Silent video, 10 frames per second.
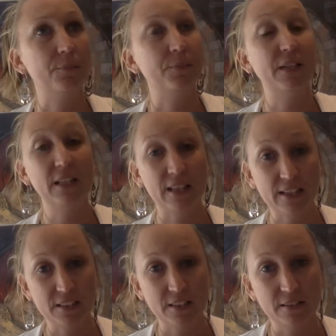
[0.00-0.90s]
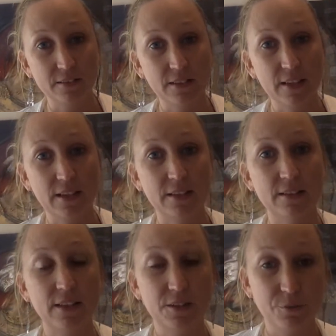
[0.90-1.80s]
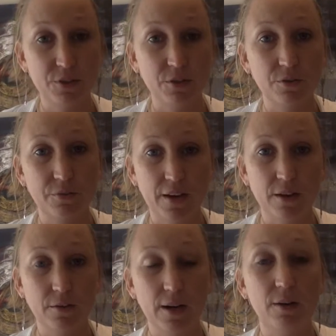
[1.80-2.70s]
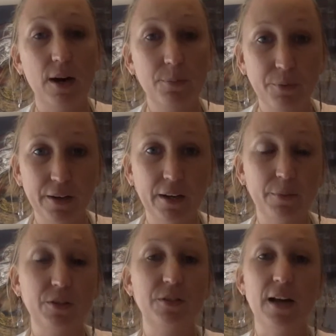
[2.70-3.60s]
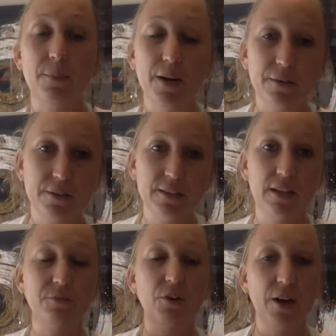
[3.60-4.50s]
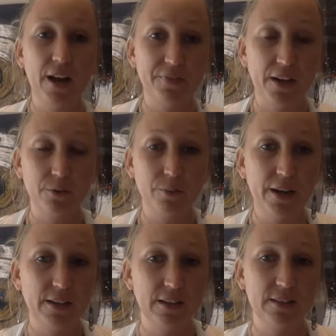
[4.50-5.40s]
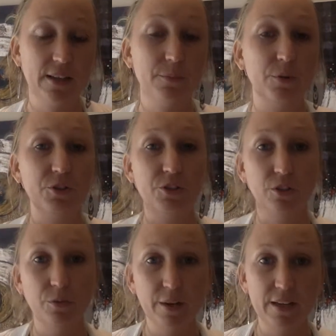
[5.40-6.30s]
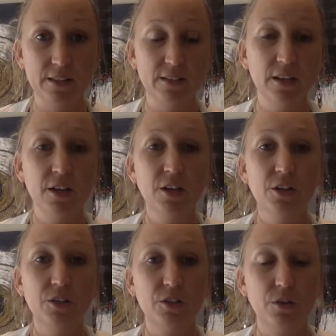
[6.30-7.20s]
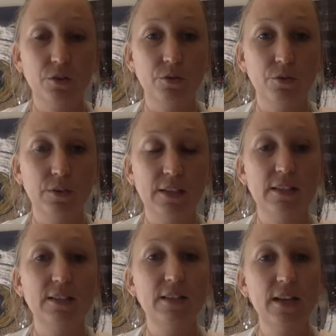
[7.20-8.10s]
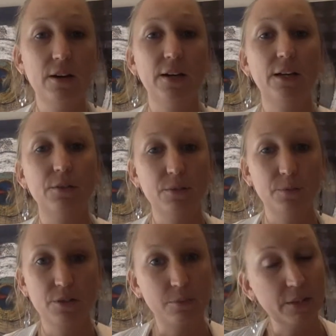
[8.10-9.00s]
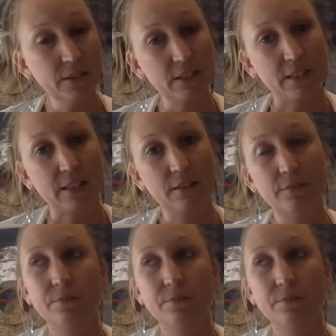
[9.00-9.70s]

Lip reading: neglected, and as a result of our upbringing, because our parents have not had that awareness, that emotional awareness. So it is now our responsibility